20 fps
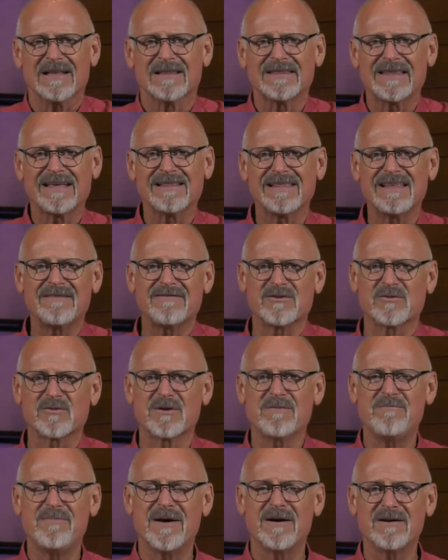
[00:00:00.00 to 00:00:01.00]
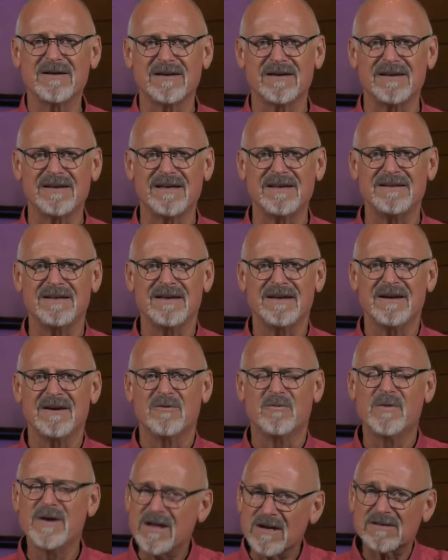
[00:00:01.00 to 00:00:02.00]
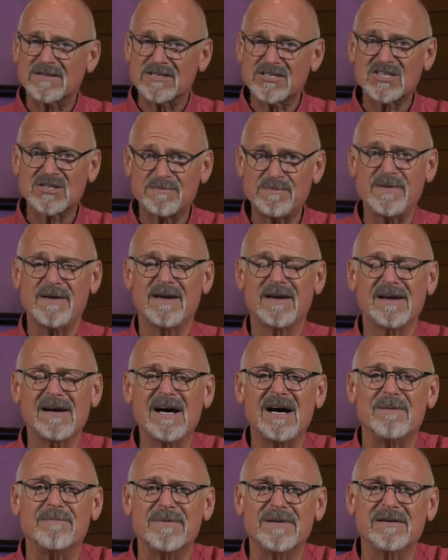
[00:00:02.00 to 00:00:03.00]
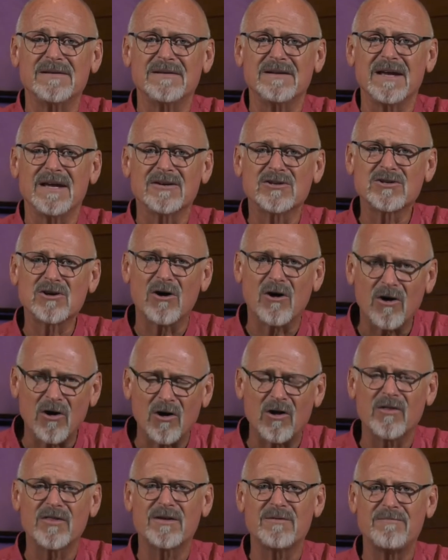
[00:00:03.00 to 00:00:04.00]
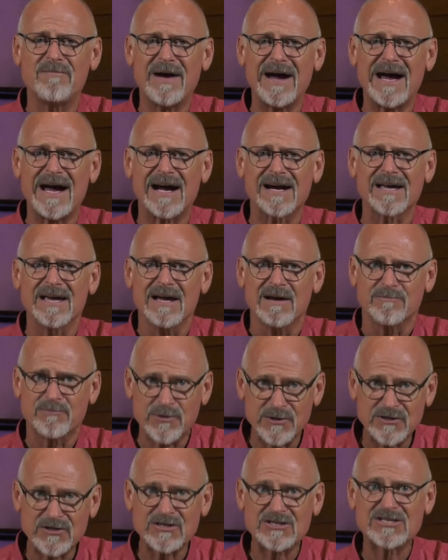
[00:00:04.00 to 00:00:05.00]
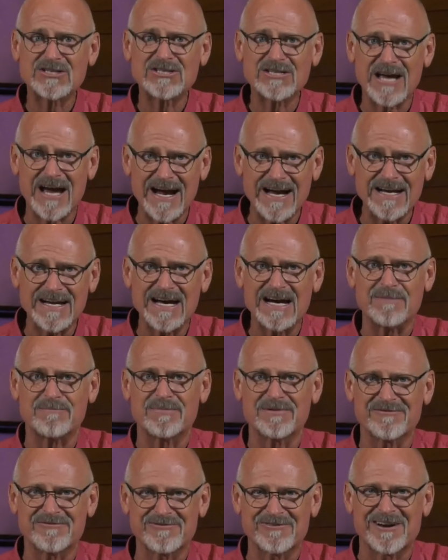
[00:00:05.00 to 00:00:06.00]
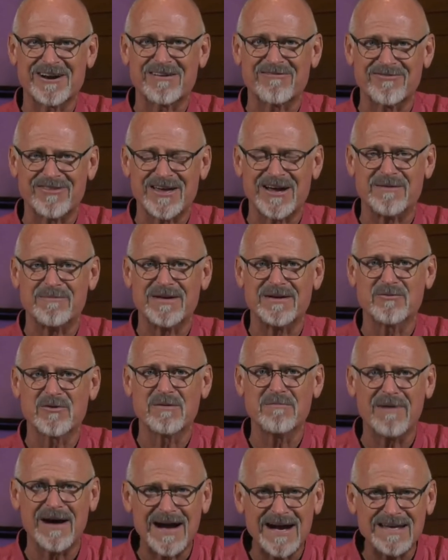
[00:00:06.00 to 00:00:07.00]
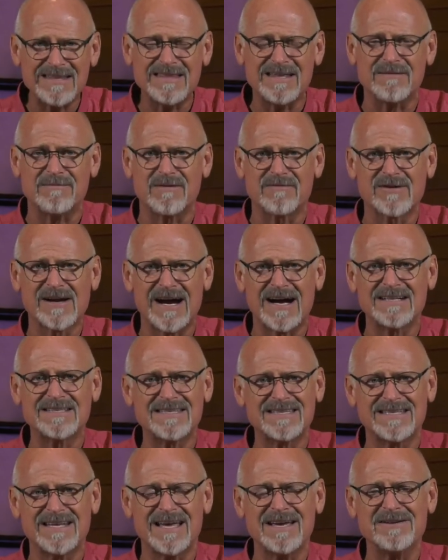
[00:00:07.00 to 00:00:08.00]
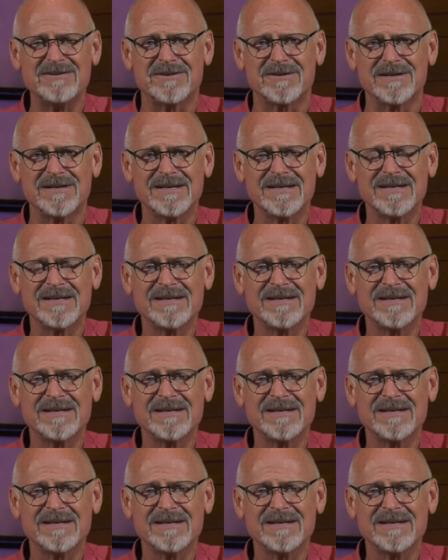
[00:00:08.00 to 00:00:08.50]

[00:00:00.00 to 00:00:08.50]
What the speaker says: they live in rebellion, and we are to speak up and call them back, put the sign up in front of them and remind them of God's standard.